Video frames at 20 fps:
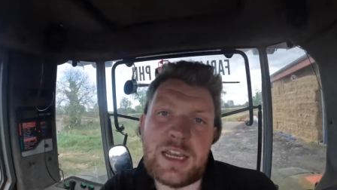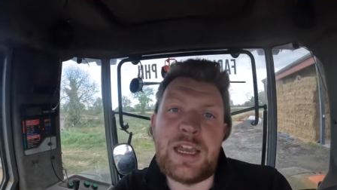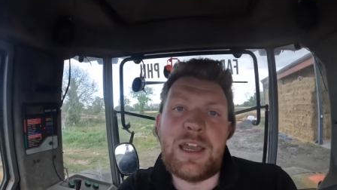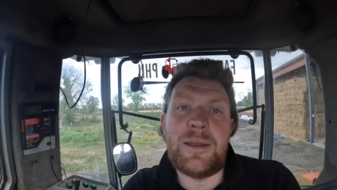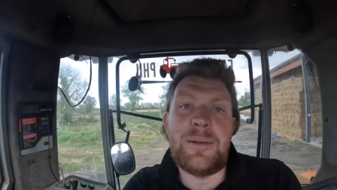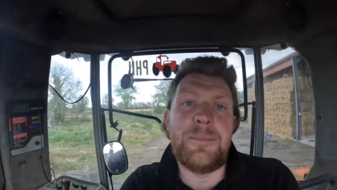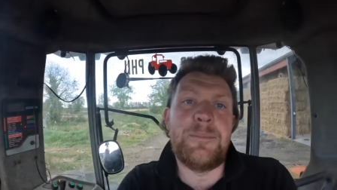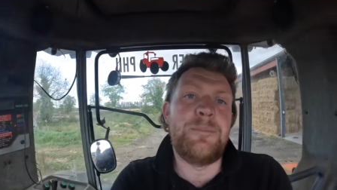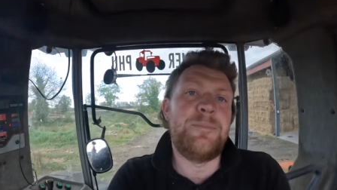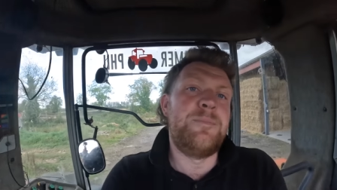
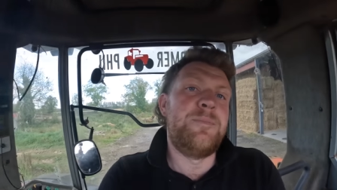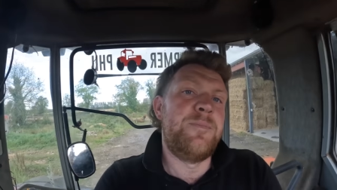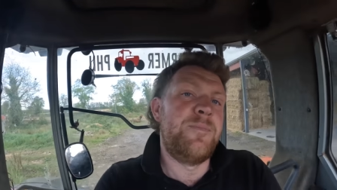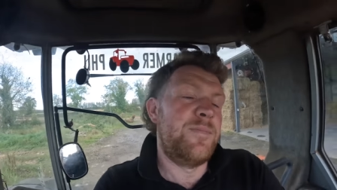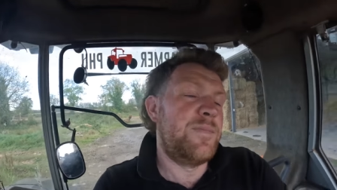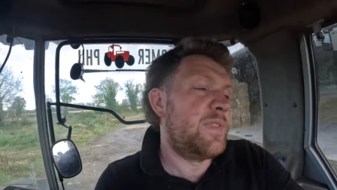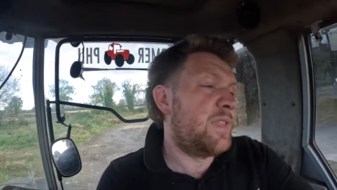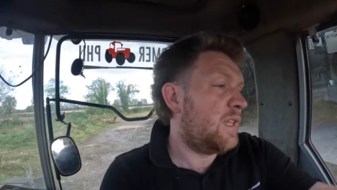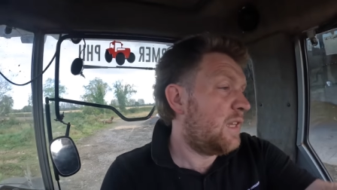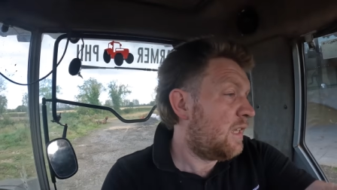um,
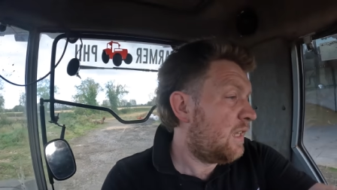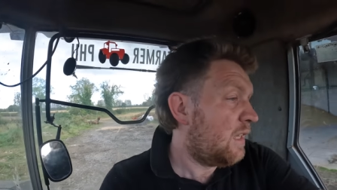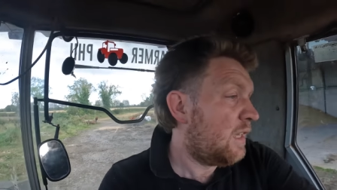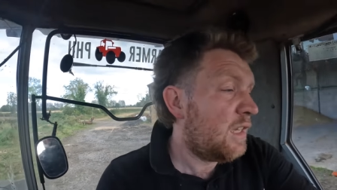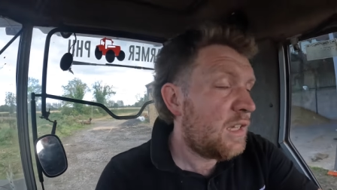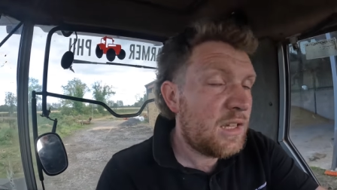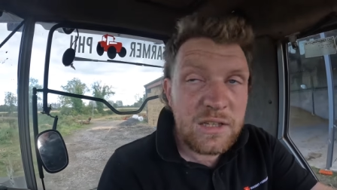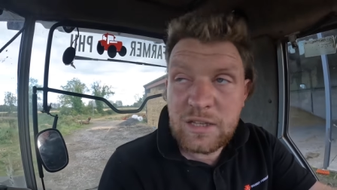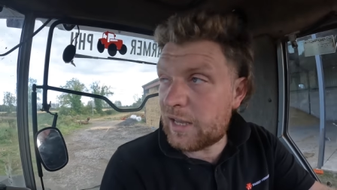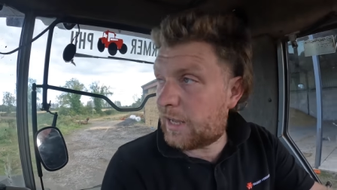
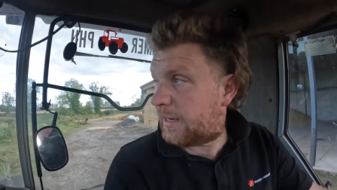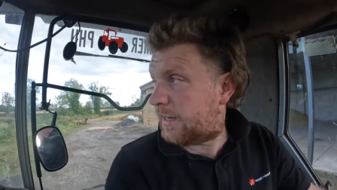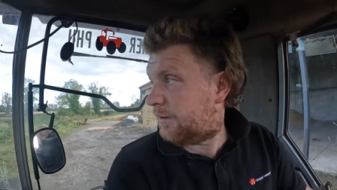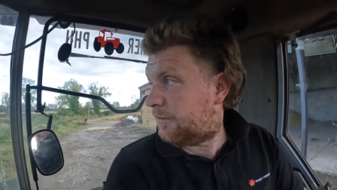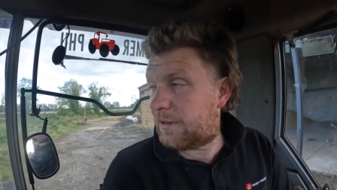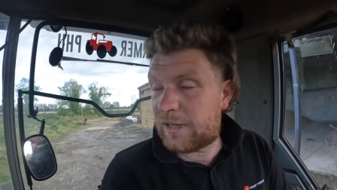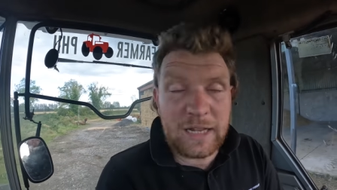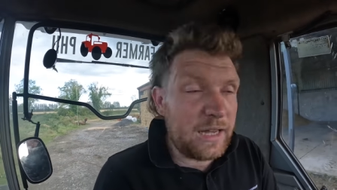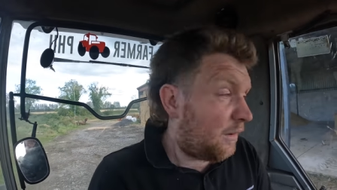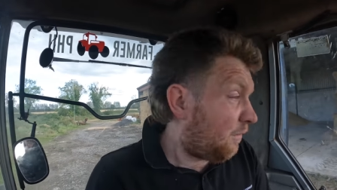yeah, they
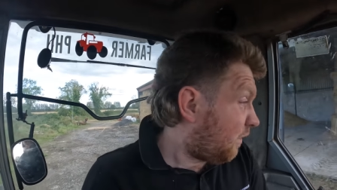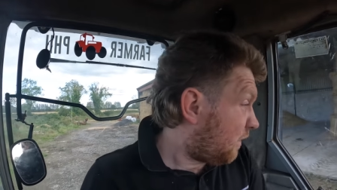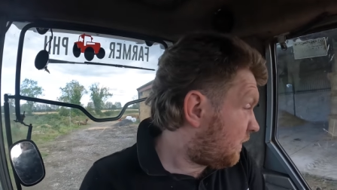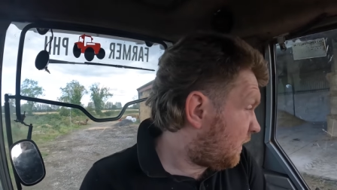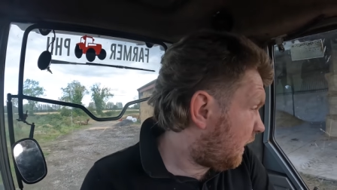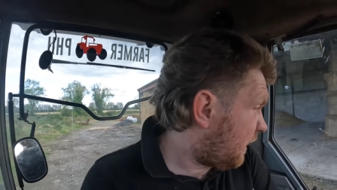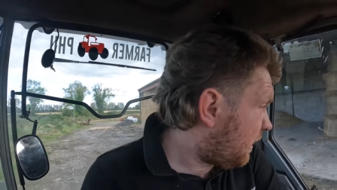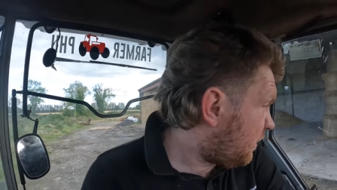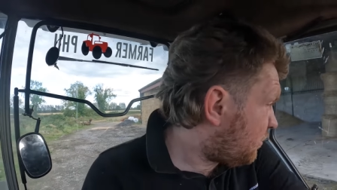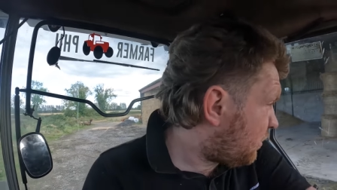will have our
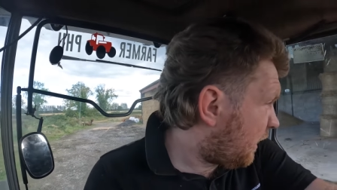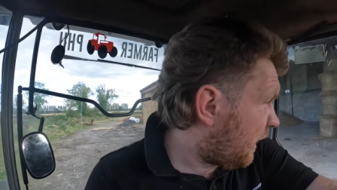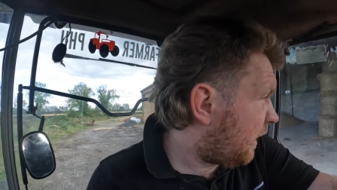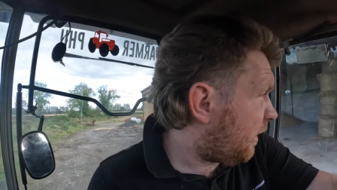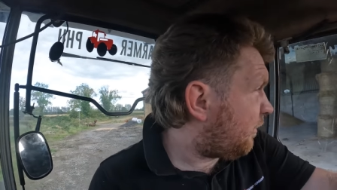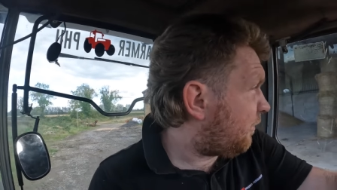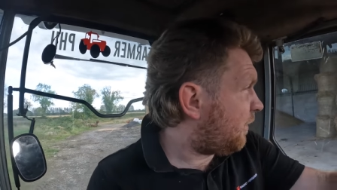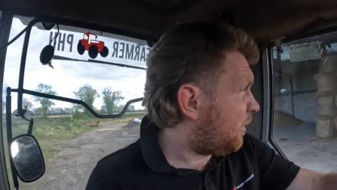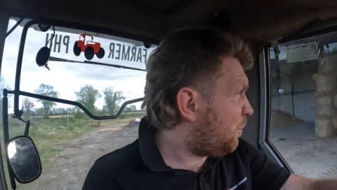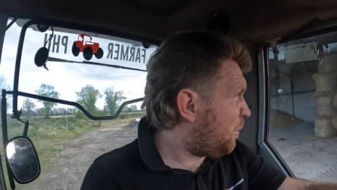second
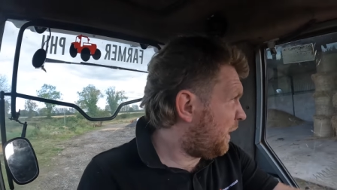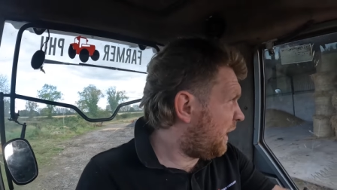trailer for the